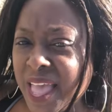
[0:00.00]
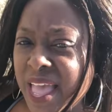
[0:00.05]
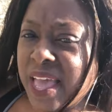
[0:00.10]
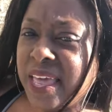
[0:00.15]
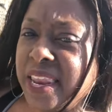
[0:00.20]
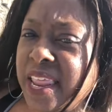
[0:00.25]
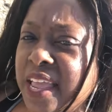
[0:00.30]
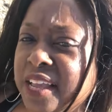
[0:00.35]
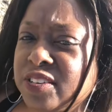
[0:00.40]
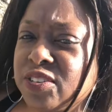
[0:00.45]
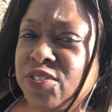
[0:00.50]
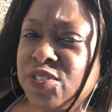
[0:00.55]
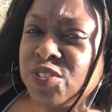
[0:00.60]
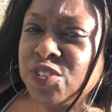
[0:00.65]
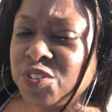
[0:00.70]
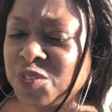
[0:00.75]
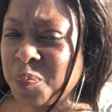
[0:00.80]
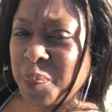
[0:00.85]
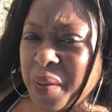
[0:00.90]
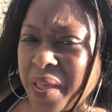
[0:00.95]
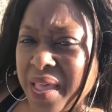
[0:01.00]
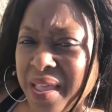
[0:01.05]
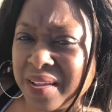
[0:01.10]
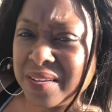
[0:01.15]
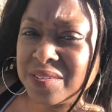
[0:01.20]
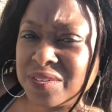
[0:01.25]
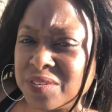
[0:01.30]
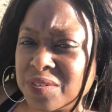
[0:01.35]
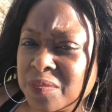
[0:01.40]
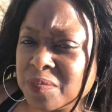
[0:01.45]
and
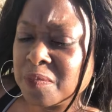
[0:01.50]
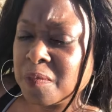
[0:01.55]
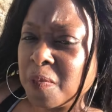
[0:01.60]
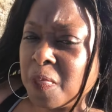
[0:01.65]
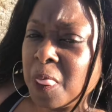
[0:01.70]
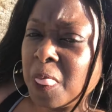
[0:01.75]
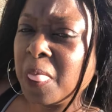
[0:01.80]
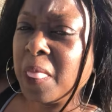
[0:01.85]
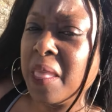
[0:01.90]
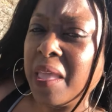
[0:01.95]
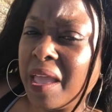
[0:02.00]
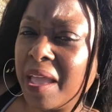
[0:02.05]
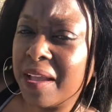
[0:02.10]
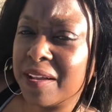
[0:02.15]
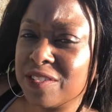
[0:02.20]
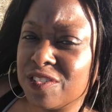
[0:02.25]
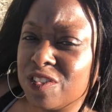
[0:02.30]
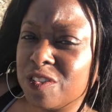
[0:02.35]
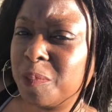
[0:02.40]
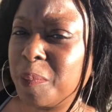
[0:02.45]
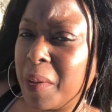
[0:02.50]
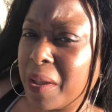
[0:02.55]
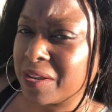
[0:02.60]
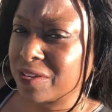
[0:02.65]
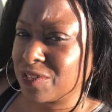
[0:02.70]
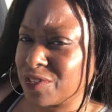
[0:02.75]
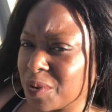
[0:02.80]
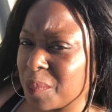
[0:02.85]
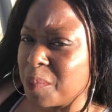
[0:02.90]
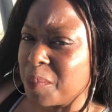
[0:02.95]
expect
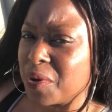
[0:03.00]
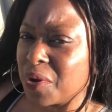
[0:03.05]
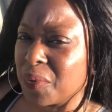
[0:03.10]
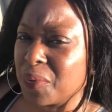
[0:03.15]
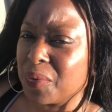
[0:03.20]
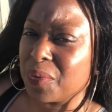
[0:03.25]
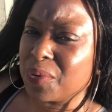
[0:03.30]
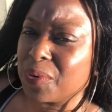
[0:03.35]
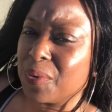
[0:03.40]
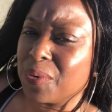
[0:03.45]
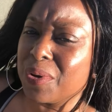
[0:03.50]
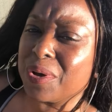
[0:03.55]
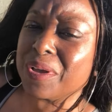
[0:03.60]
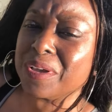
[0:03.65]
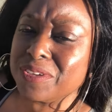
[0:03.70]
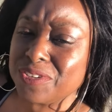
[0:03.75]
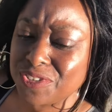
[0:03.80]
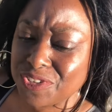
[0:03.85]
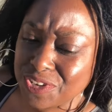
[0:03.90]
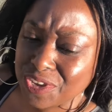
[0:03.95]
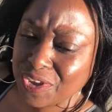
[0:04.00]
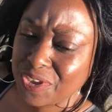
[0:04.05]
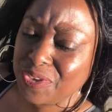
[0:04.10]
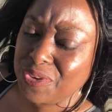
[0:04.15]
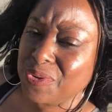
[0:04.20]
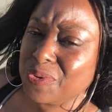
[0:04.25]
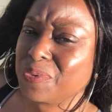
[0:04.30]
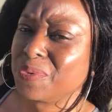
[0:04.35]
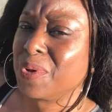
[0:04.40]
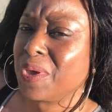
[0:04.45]
Expect a miracle.
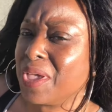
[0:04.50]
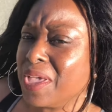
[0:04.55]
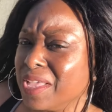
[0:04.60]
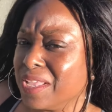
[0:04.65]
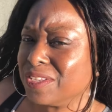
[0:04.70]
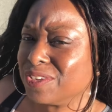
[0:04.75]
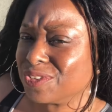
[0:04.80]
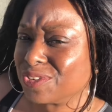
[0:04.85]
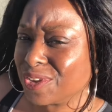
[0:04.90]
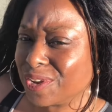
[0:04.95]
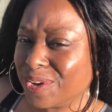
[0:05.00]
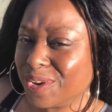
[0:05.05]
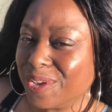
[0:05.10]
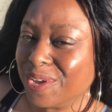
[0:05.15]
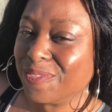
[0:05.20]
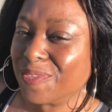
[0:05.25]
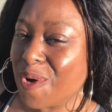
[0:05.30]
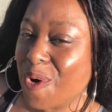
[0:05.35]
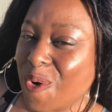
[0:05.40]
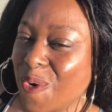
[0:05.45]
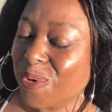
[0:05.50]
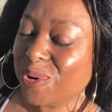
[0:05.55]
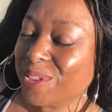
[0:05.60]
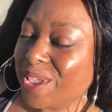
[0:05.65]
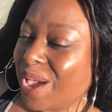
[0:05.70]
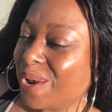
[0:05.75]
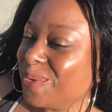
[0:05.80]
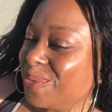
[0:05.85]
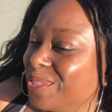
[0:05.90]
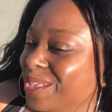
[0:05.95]
Continue to live holy.
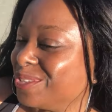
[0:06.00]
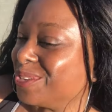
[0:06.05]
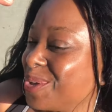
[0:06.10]
I know they're